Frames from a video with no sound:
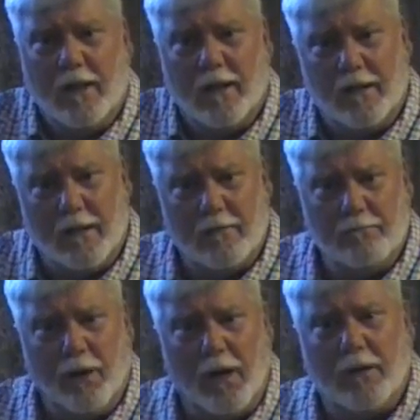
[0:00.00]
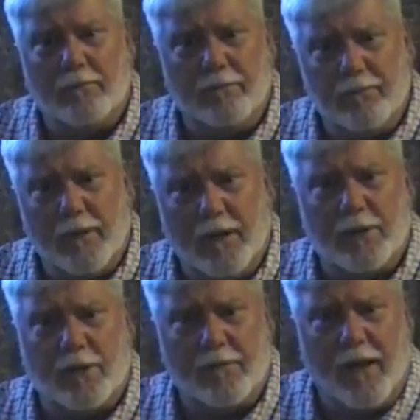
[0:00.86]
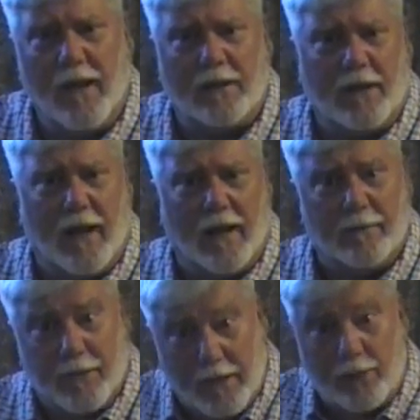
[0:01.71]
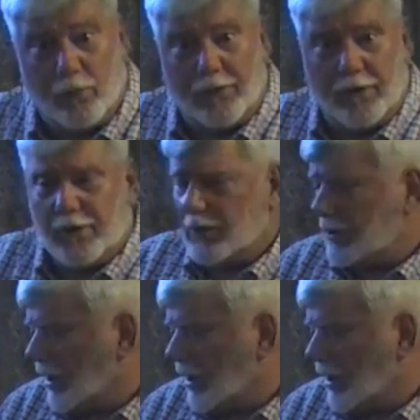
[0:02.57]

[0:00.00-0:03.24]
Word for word: uh, but his divine times. That's what this is